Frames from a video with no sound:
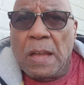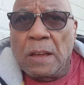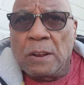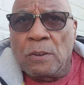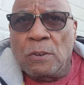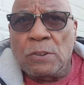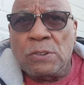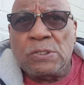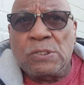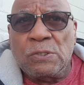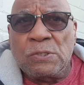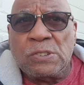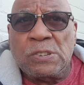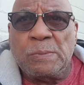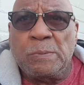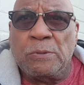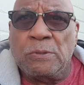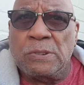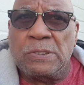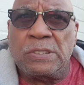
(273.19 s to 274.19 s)
It also
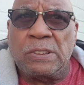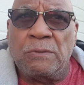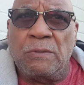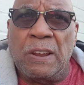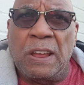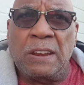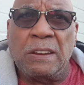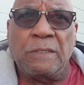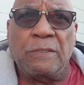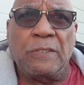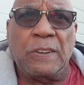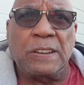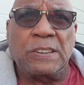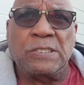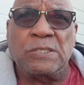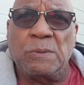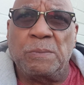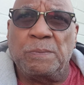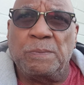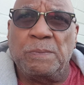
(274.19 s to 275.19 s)
supports the rain
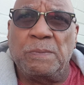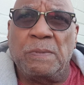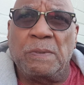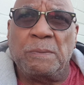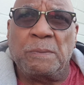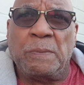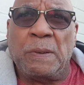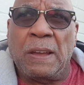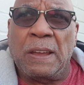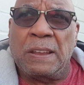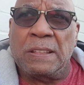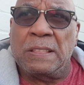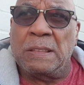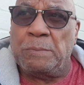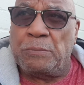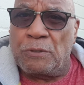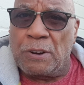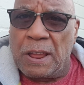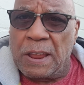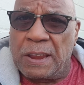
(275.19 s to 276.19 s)
effects by
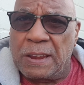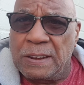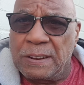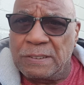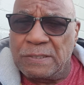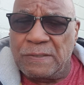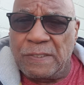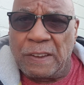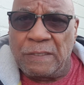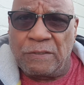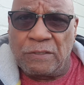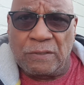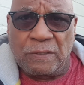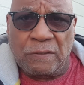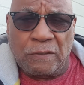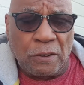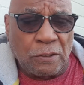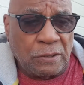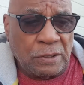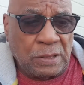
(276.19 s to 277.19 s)
Librain. If
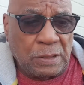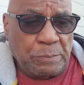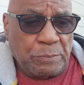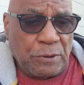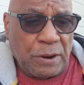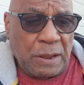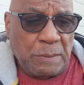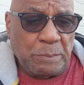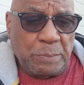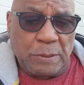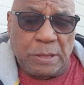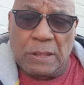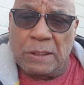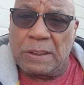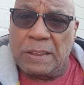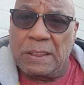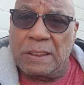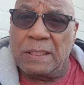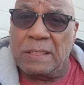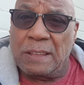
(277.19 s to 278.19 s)
you've got the Librain
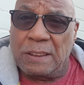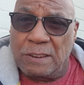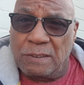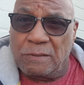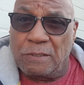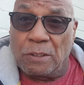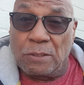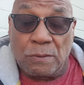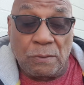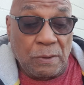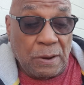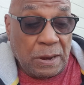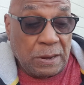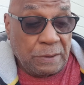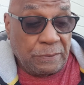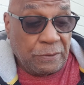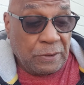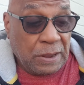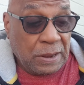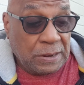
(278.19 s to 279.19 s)
plug-in, then you've got the rain
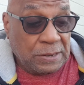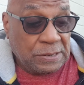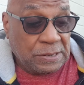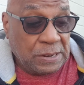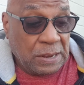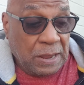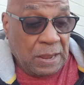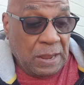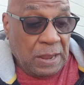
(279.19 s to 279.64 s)
effects.